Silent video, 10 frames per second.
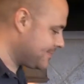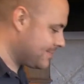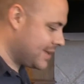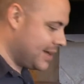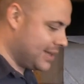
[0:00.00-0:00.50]

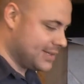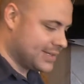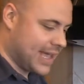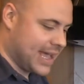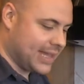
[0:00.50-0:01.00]
And then
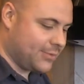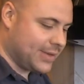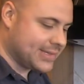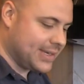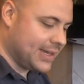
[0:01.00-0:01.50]
just add the
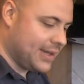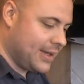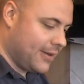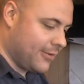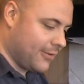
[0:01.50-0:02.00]
whiskey
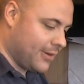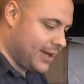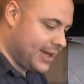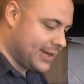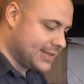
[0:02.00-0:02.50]
right